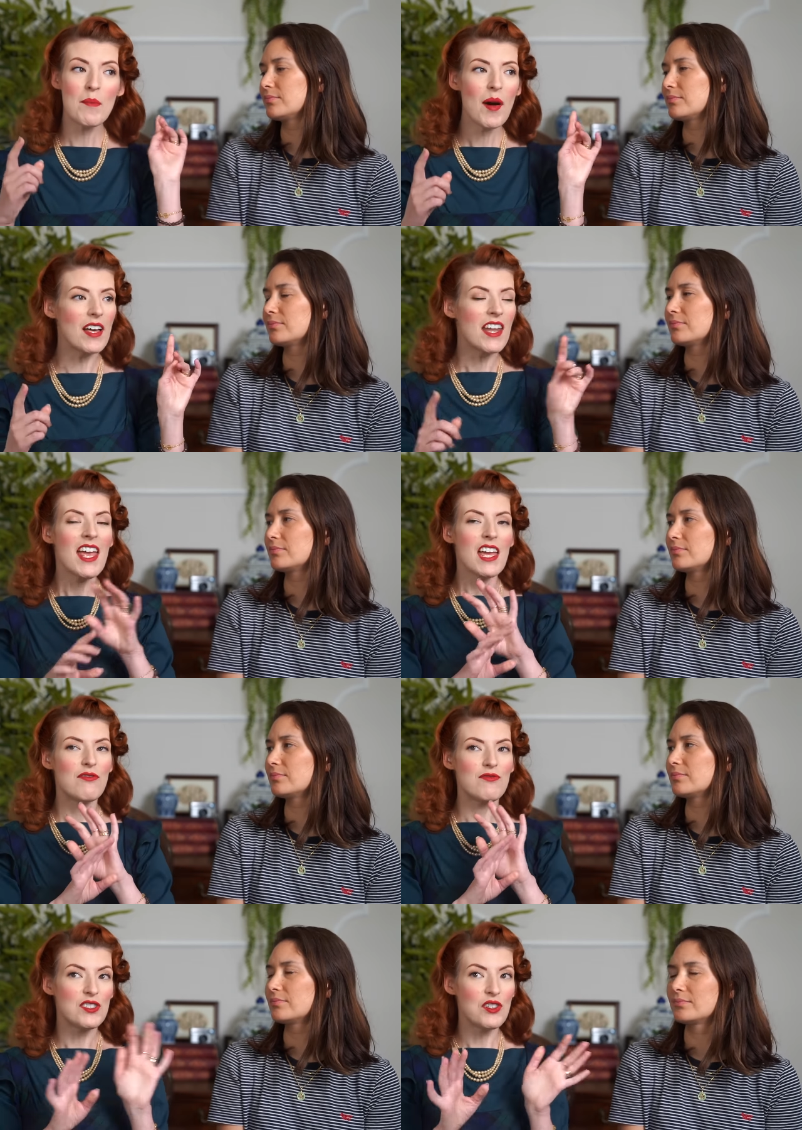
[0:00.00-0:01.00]
Speaker 1: But
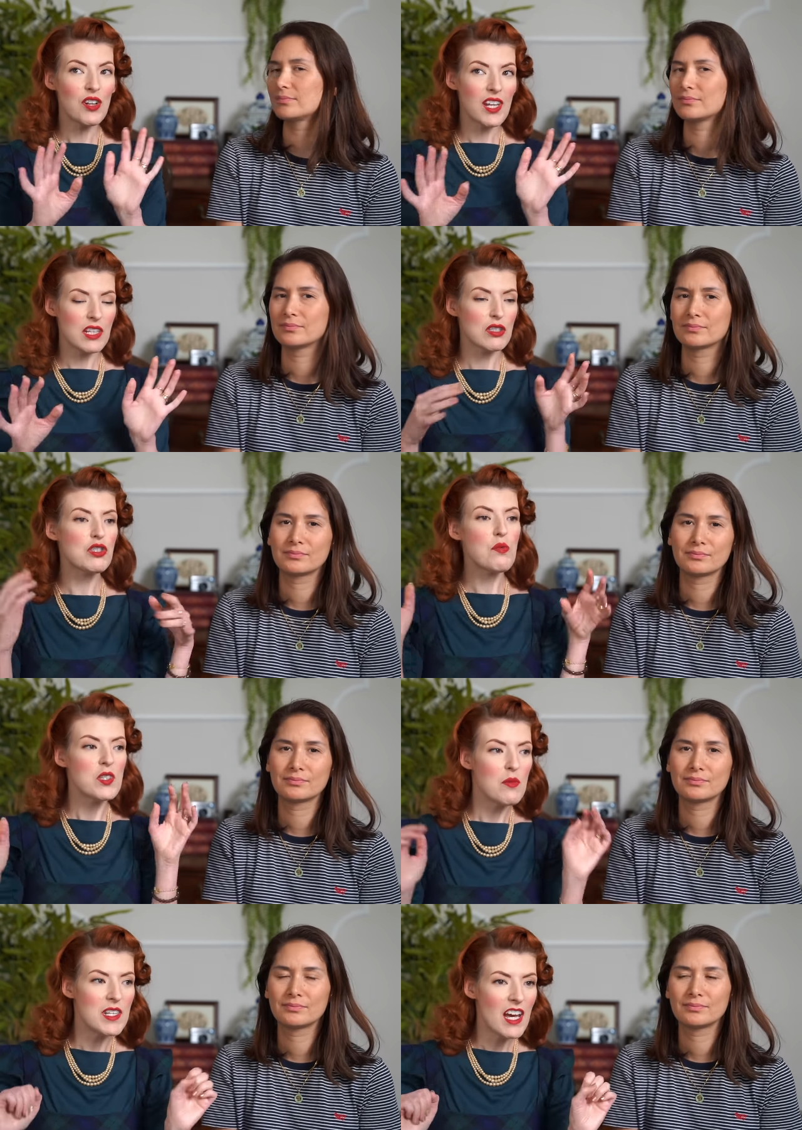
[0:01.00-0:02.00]
if not like super,
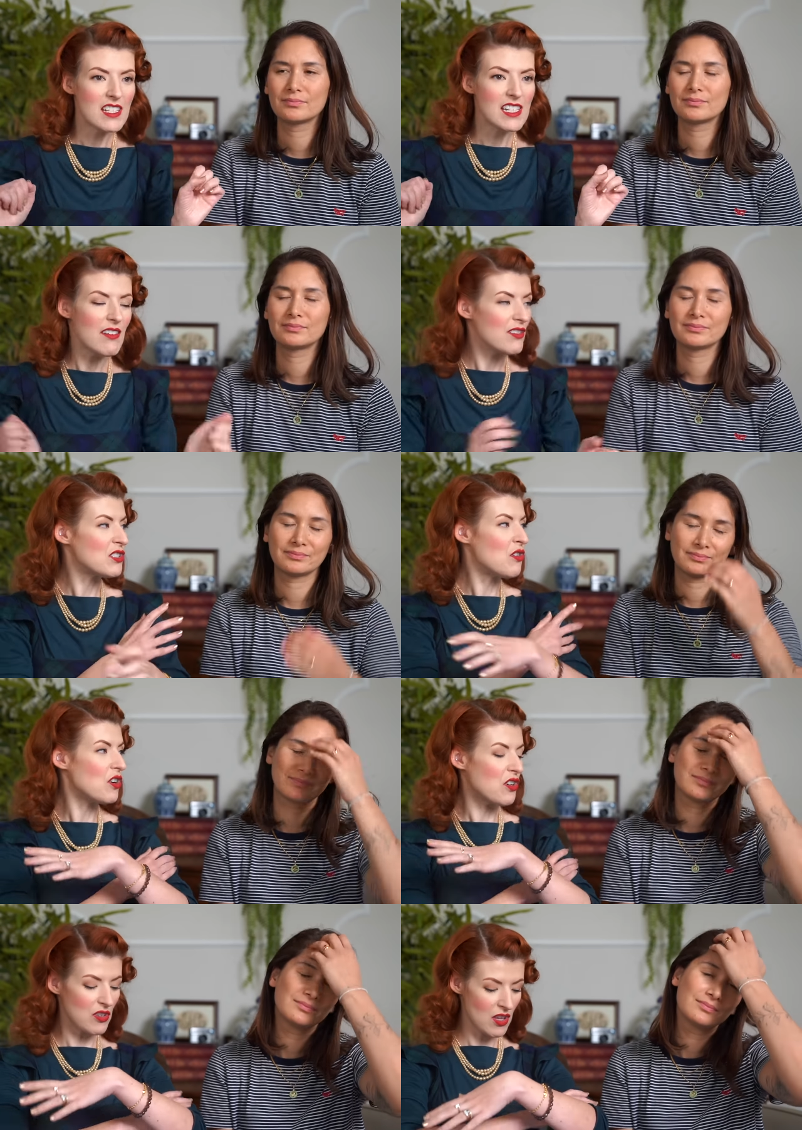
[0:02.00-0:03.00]
super dirty, if it's not
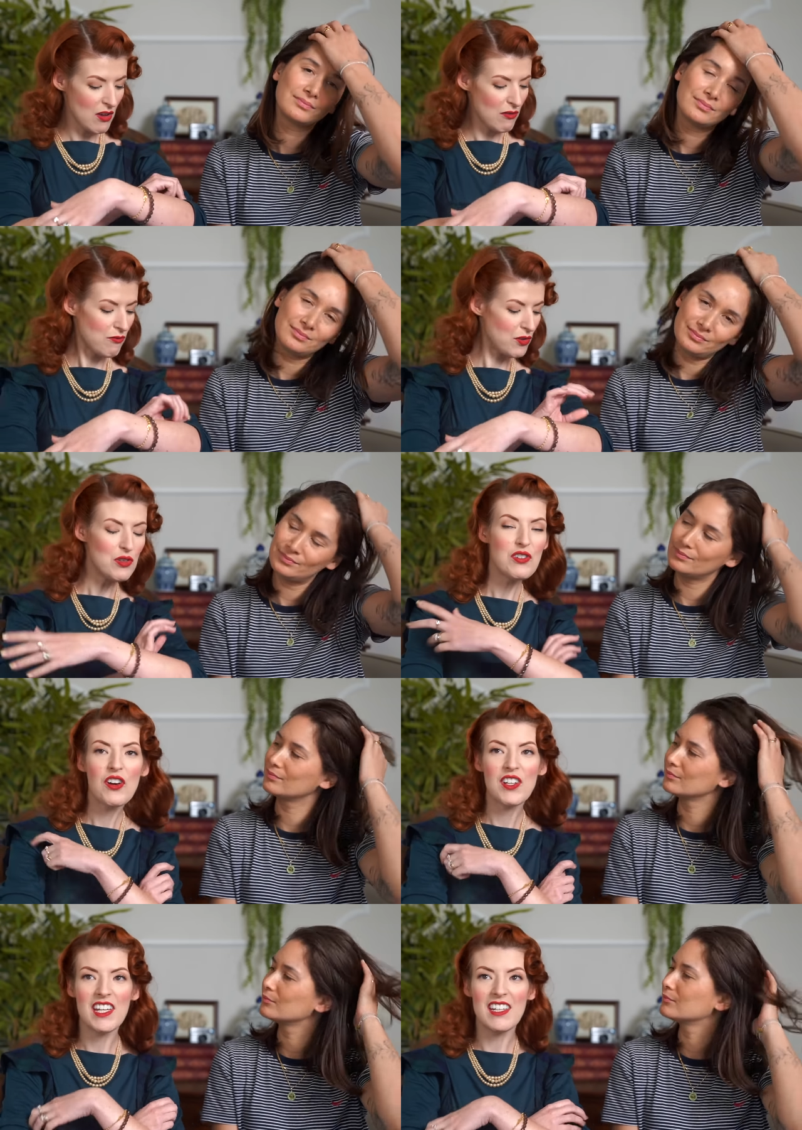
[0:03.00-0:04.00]
got food
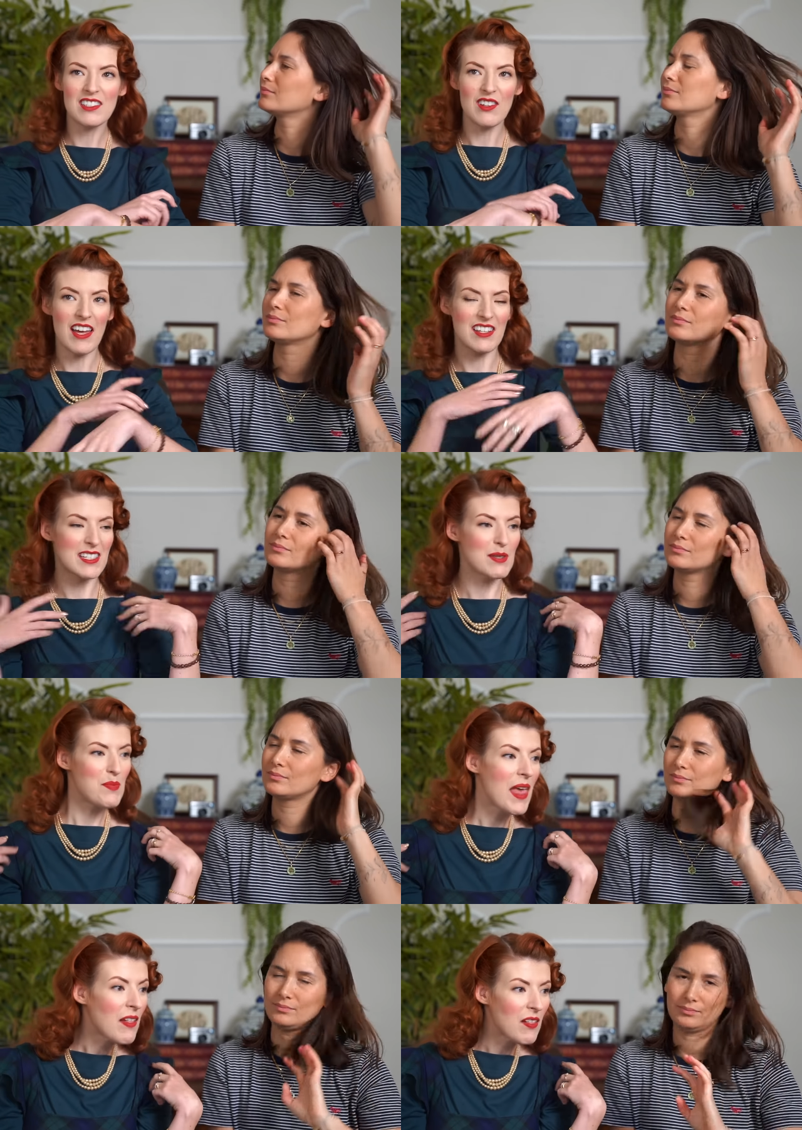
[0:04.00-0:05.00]
on it, it's not had a
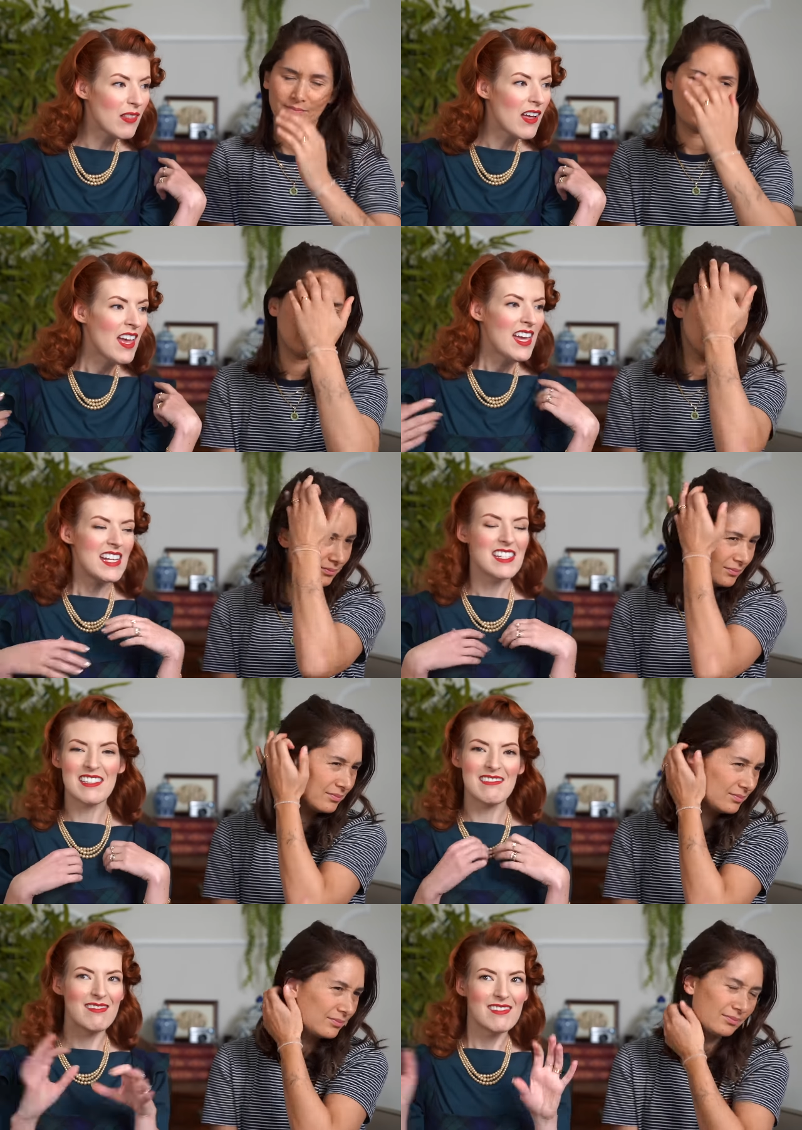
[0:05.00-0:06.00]
spill, it
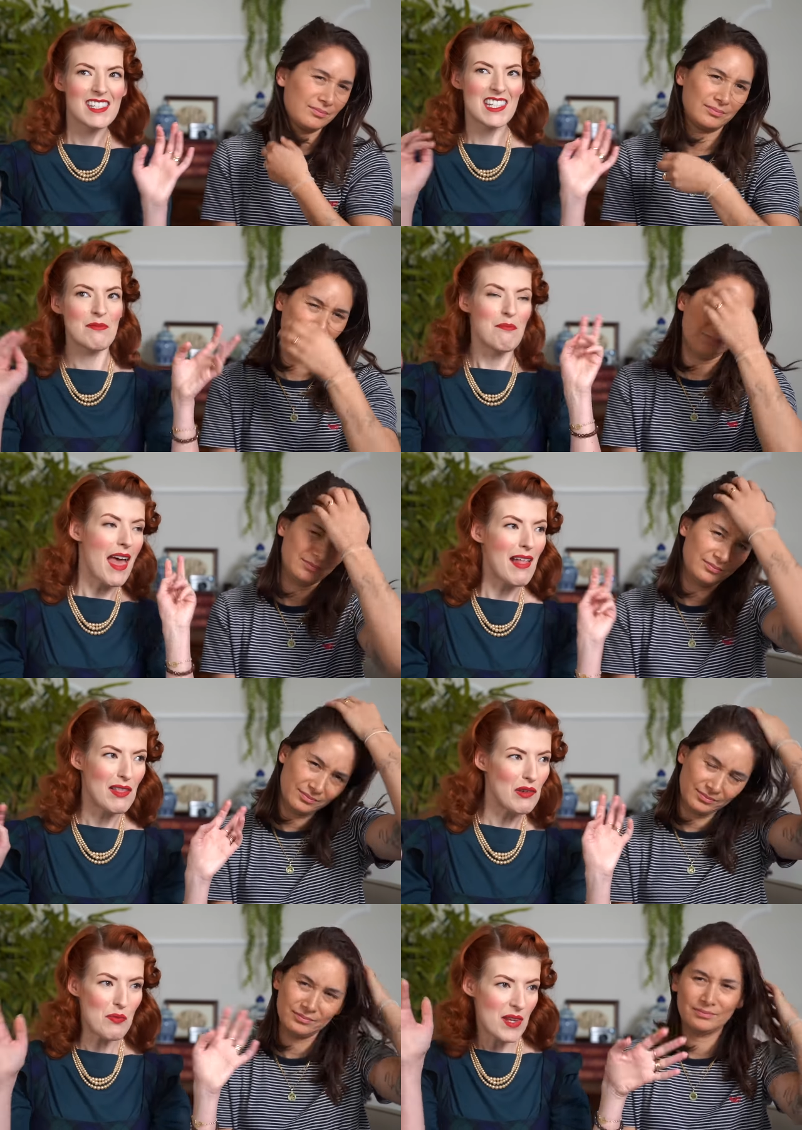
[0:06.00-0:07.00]
doesn't smell
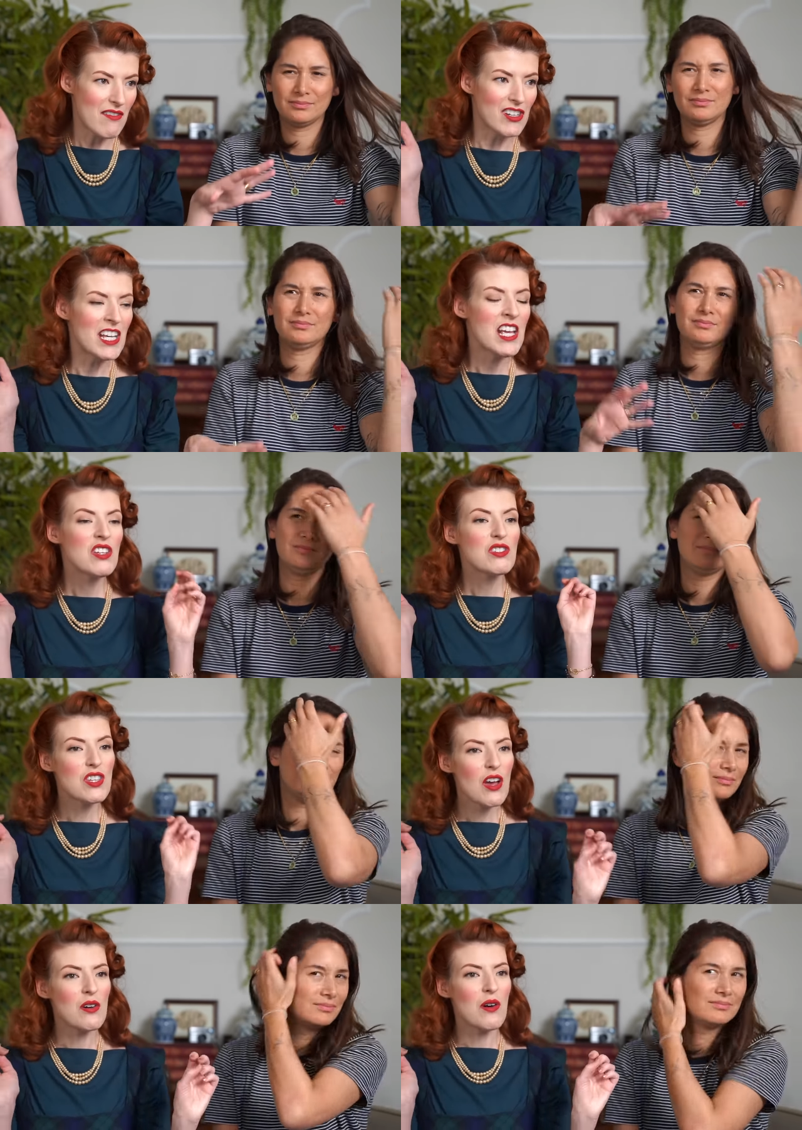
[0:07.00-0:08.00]
or whatever,
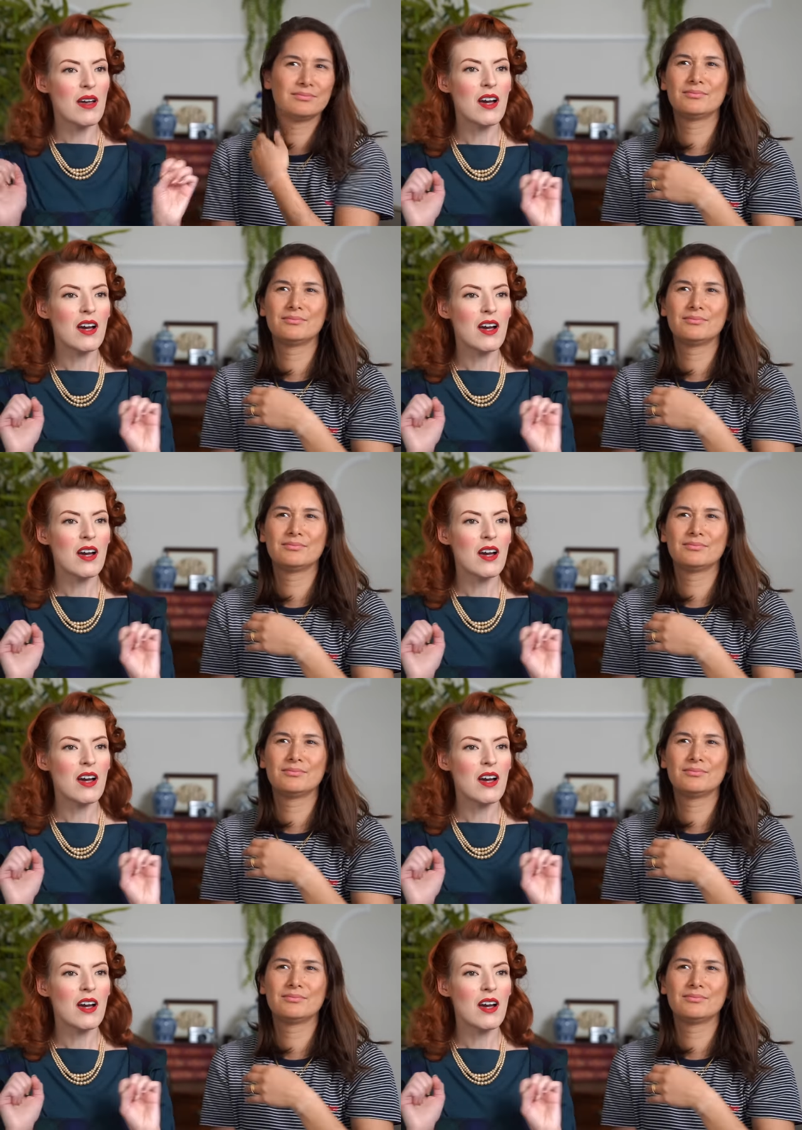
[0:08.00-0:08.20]
so I